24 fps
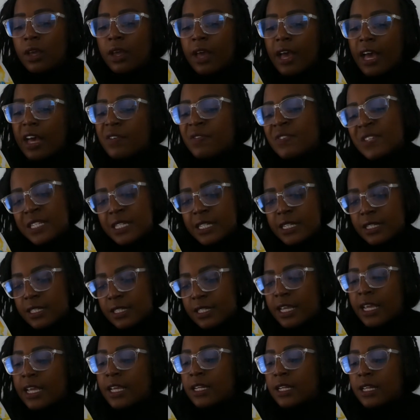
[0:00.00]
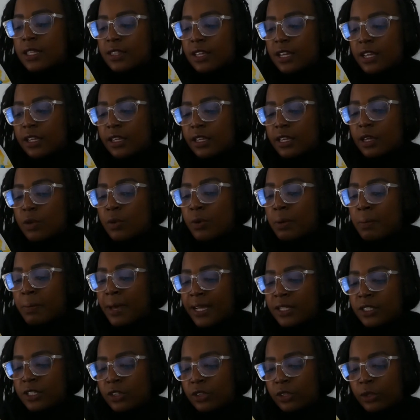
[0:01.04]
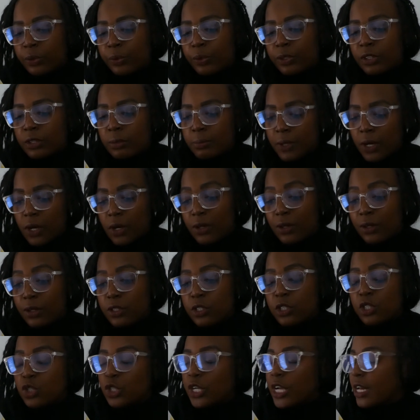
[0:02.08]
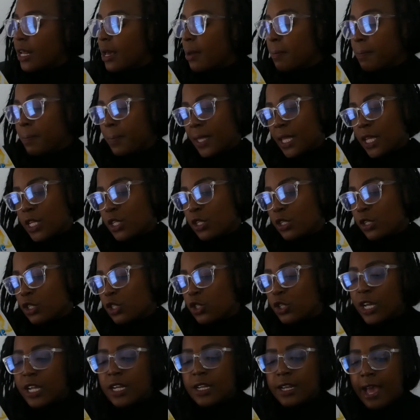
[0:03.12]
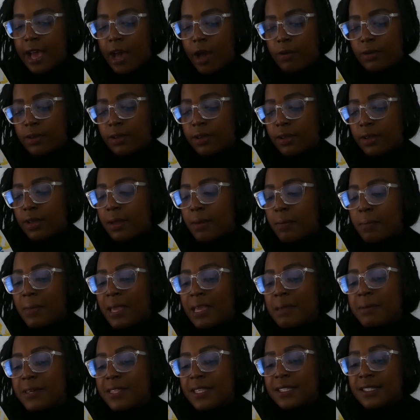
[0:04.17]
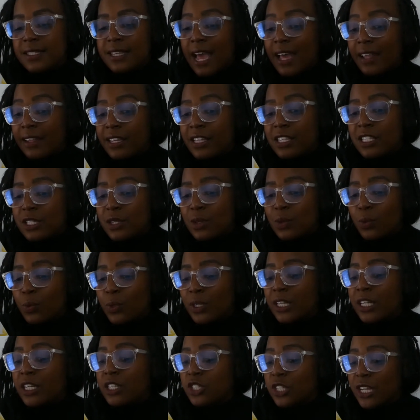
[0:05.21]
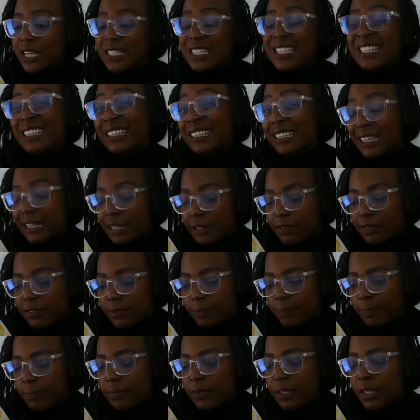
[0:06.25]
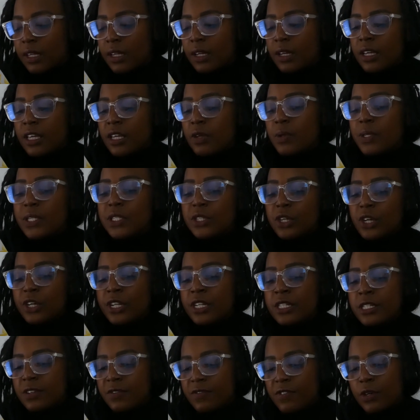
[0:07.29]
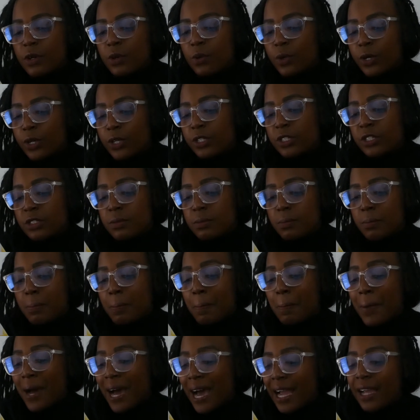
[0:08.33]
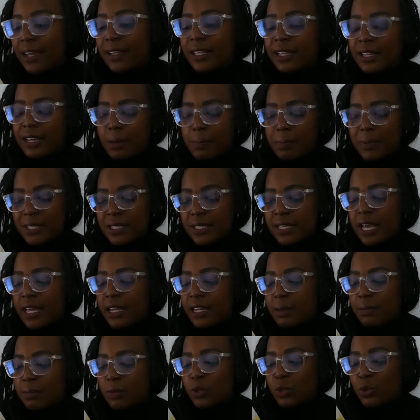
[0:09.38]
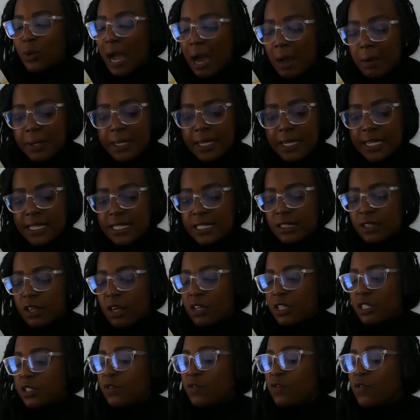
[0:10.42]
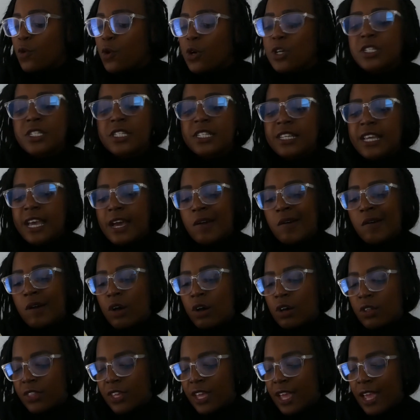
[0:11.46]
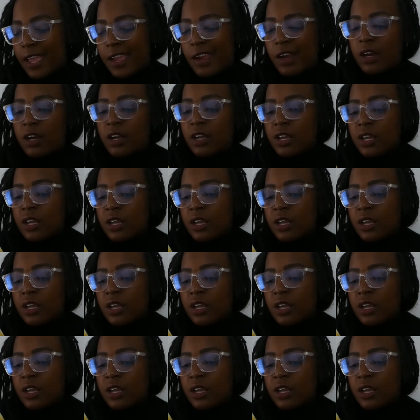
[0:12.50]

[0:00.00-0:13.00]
Evan didn't say anything. He went back to throwing the ball. Straight up, straight down. Maybe the silence would get Jessie to leave. He was starting to feel words piling up inside him, crowding his lungs, forcing out all the air.